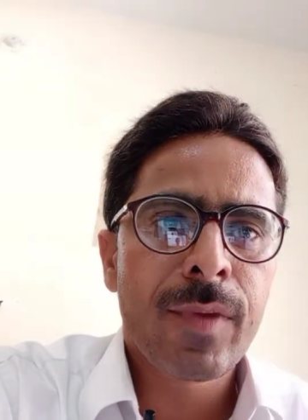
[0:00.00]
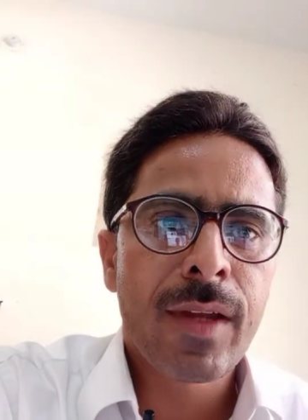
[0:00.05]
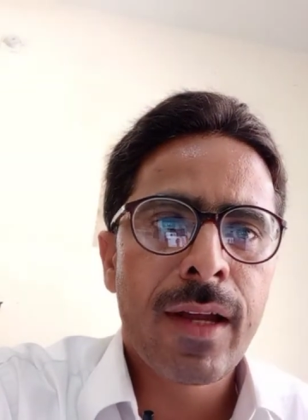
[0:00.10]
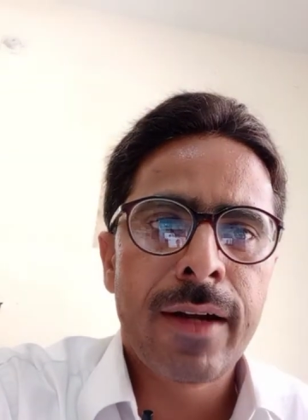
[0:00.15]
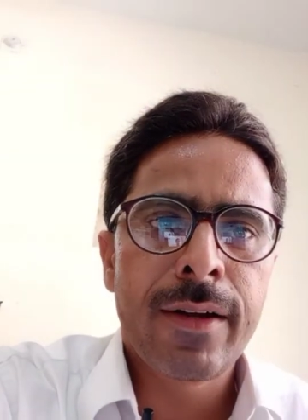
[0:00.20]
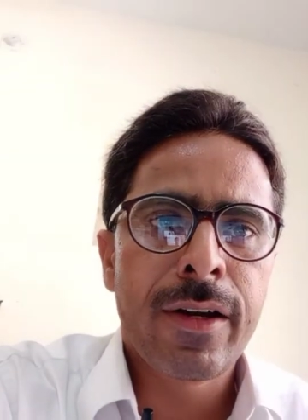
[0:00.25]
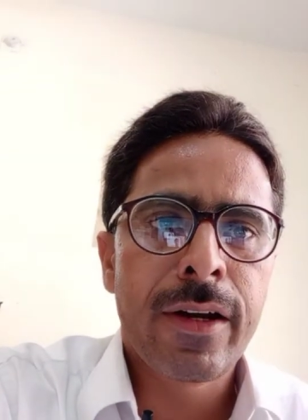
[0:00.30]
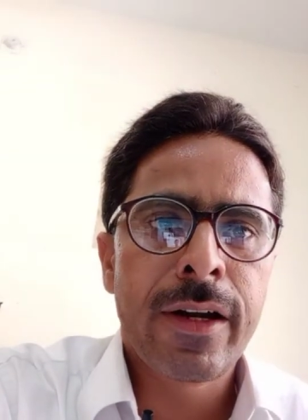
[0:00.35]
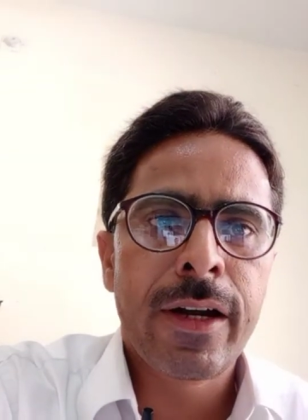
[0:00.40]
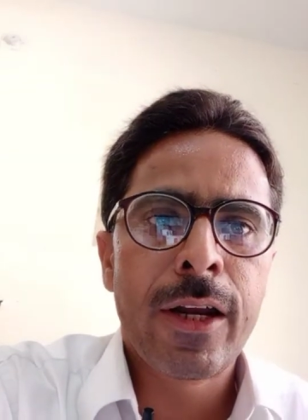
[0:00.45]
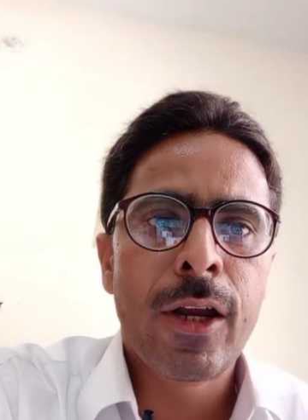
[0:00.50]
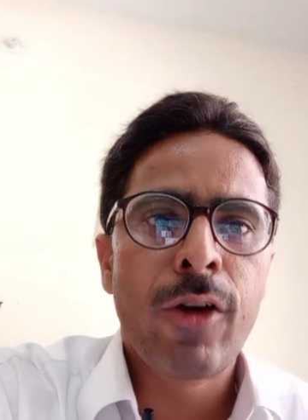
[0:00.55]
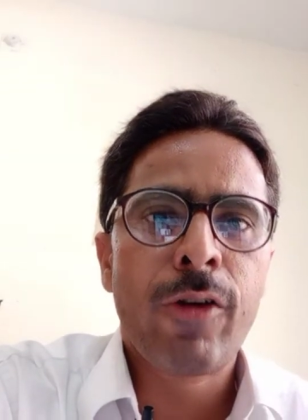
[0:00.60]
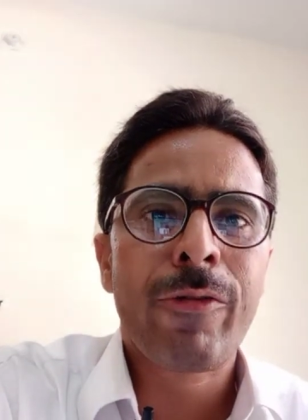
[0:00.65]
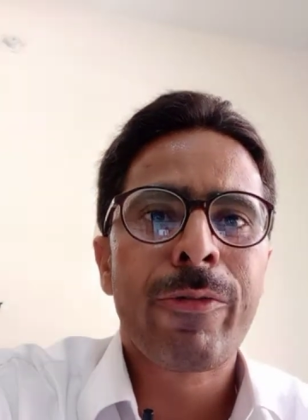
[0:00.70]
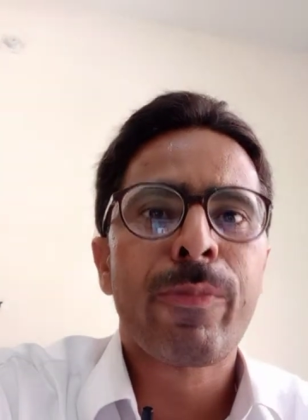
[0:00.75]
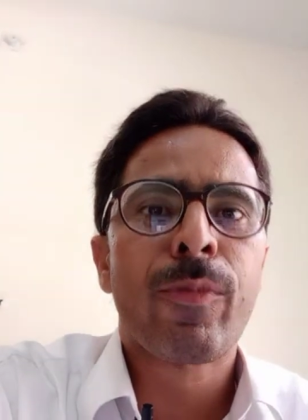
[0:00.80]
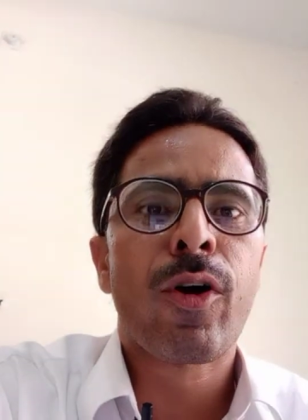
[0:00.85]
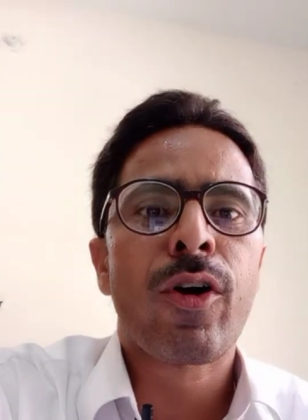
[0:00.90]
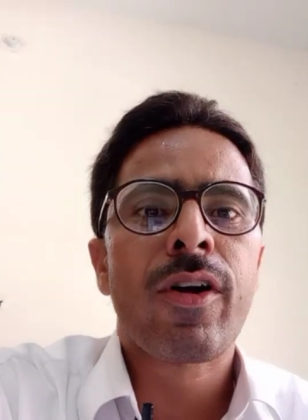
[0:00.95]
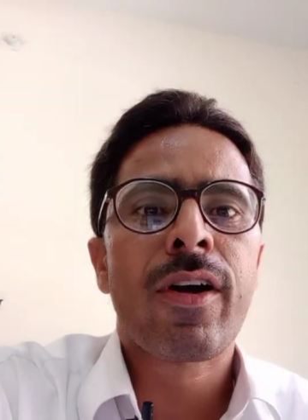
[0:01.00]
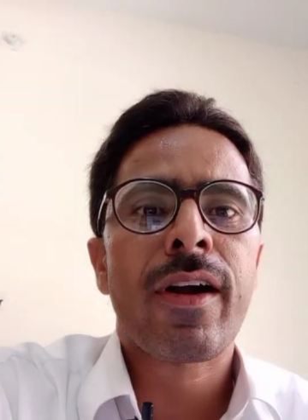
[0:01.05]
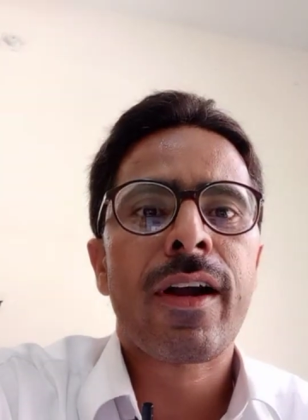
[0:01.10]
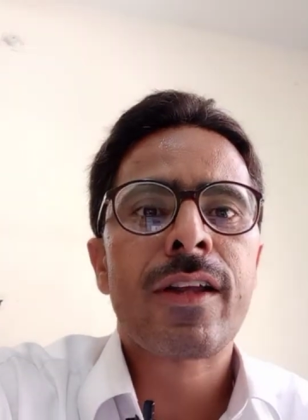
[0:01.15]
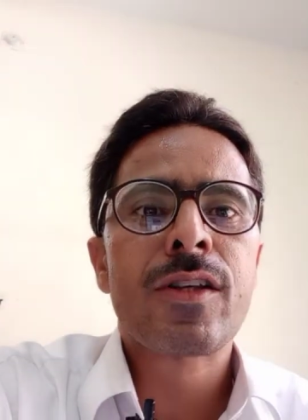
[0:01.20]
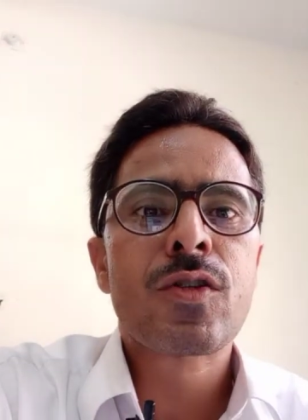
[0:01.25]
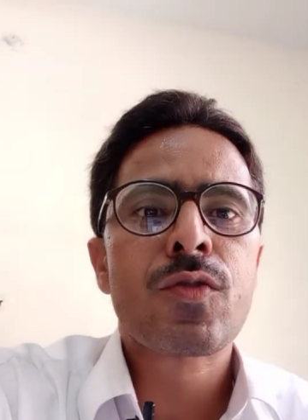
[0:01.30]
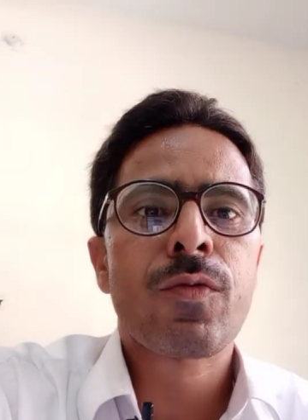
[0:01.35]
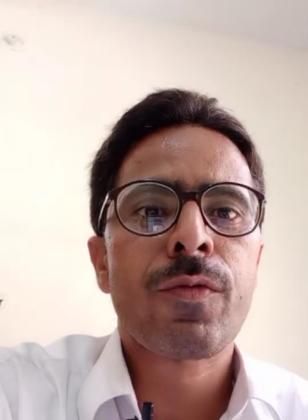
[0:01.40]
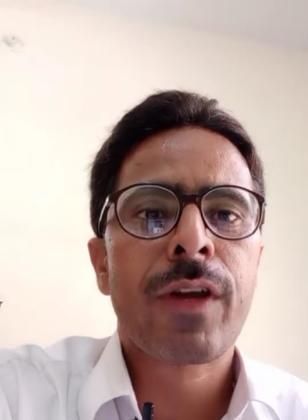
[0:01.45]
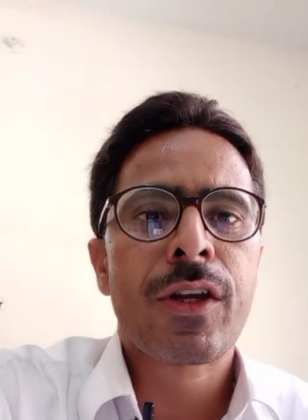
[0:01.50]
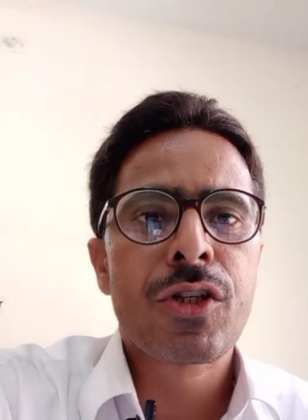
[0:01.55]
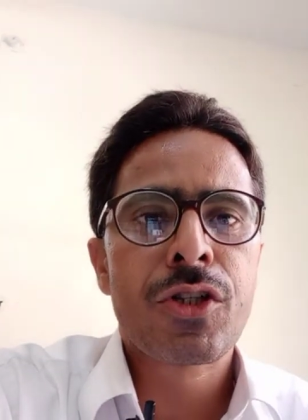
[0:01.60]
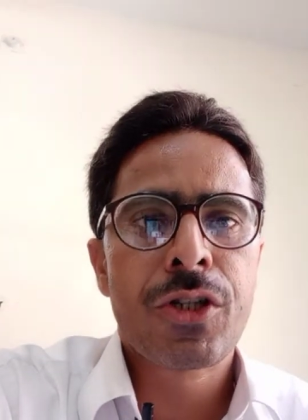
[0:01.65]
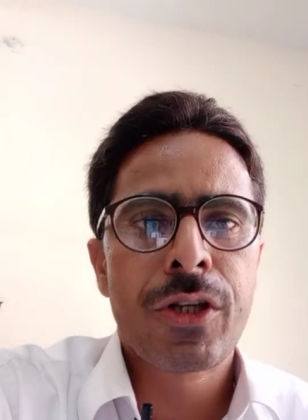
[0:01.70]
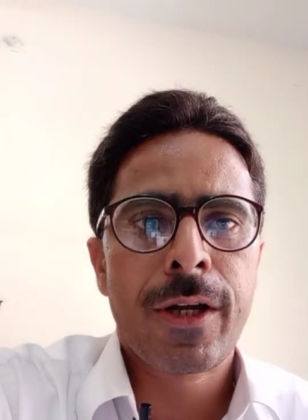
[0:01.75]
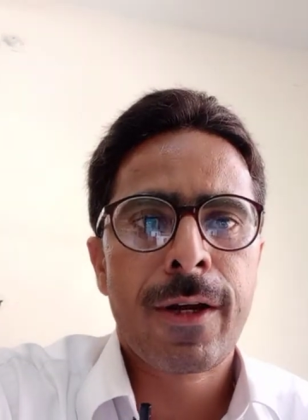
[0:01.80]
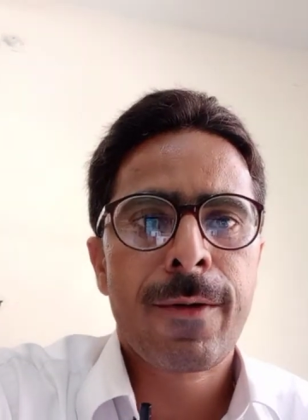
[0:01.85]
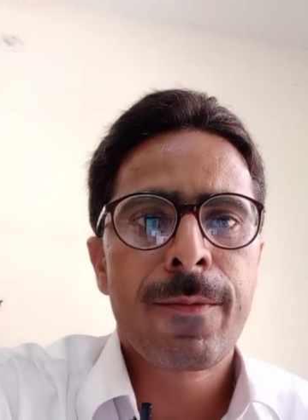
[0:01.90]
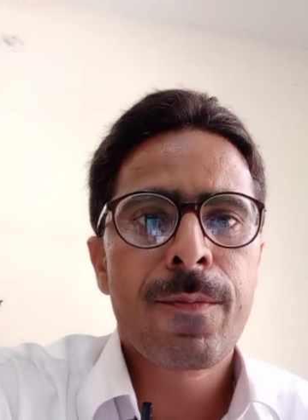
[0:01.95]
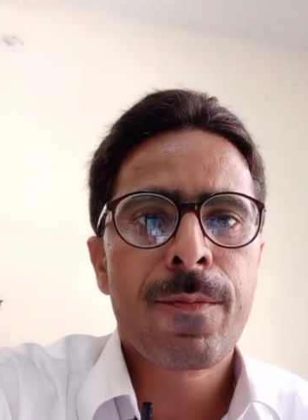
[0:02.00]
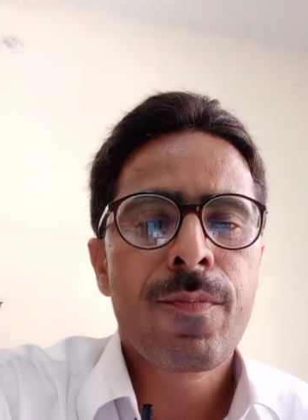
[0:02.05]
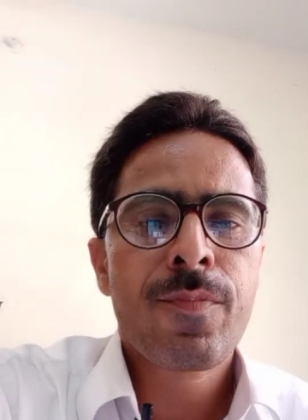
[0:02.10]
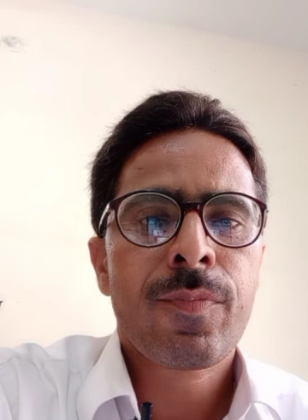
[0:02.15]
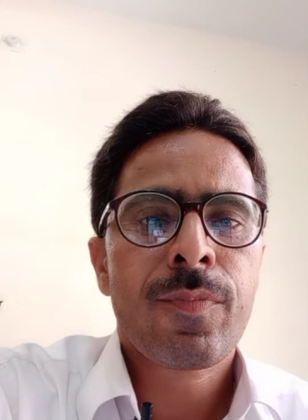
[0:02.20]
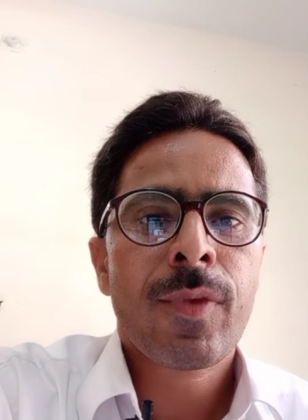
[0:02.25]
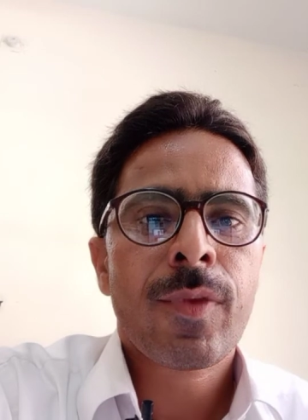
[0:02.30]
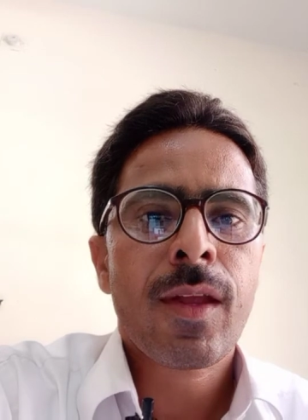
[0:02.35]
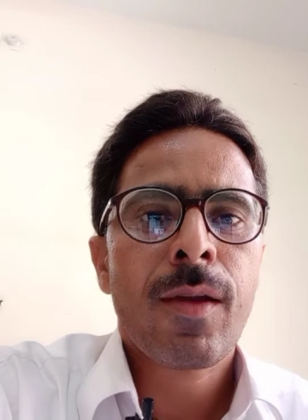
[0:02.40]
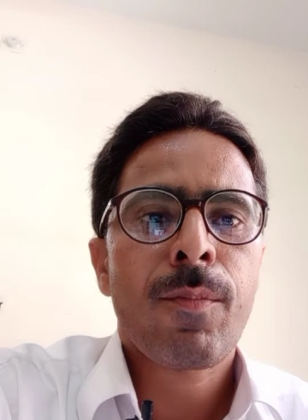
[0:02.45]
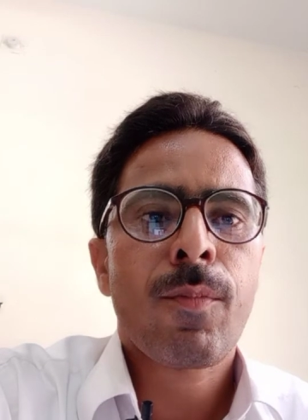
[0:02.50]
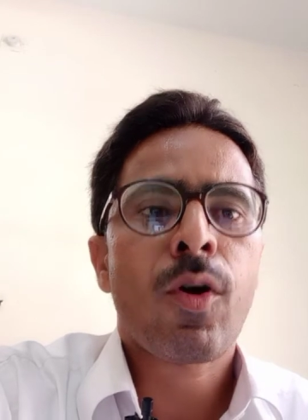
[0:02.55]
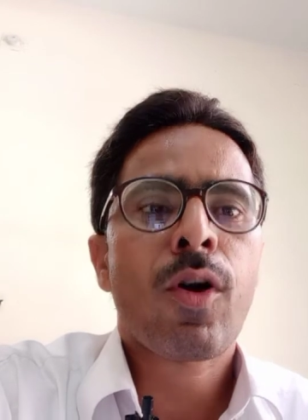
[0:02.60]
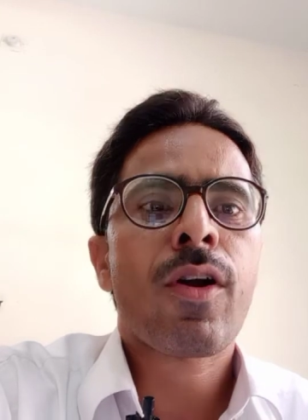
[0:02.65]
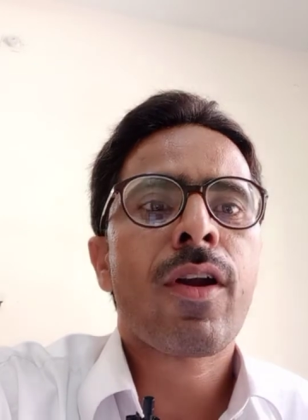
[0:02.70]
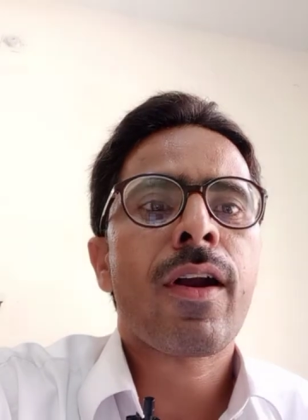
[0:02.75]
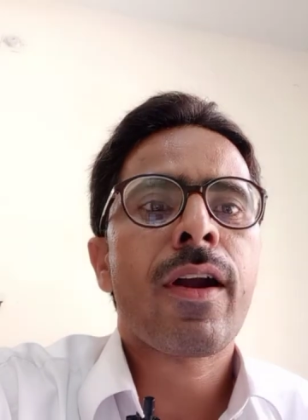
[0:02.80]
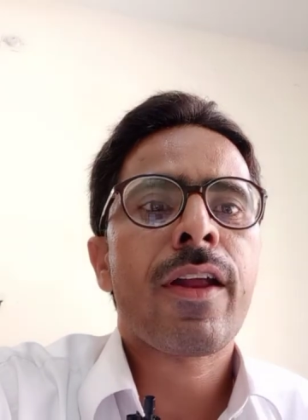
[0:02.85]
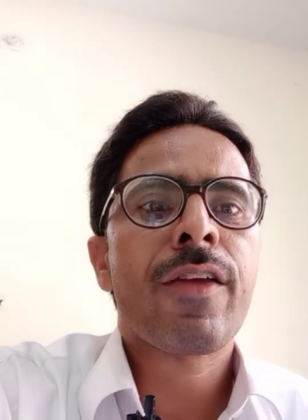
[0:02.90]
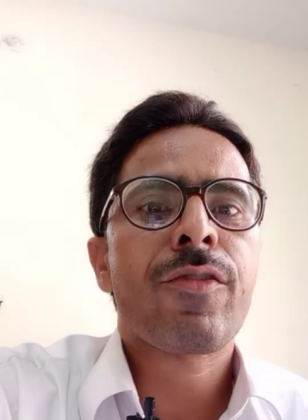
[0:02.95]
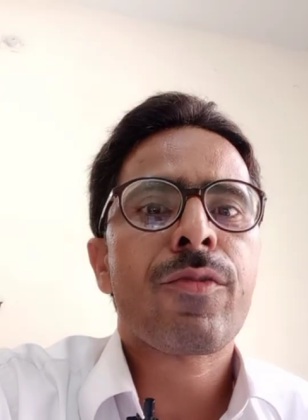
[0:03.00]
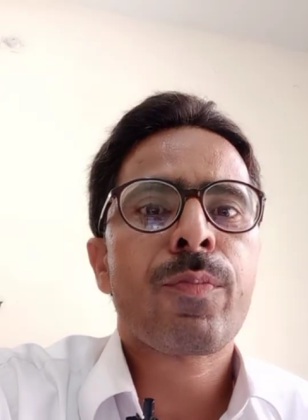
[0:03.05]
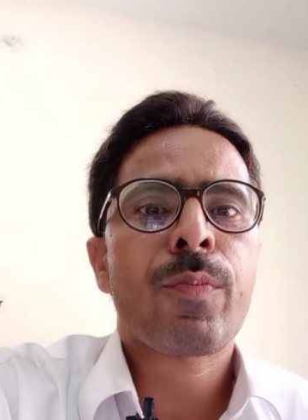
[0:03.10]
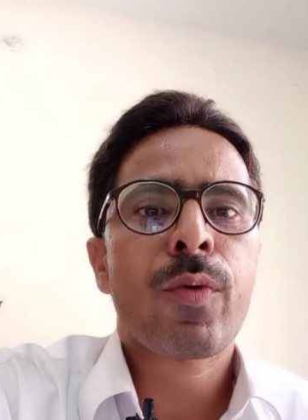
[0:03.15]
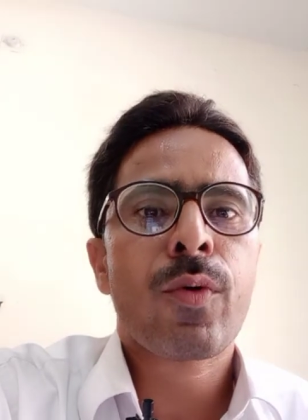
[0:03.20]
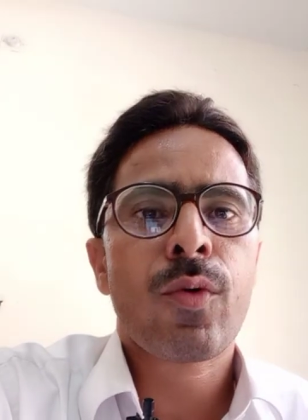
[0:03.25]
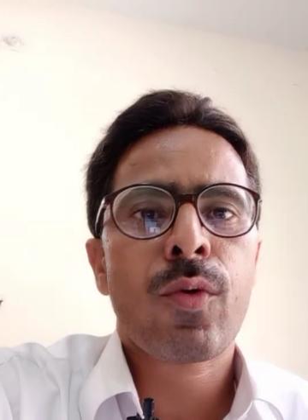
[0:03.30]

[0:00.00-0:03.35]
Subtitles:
category of modernist fiction, modernist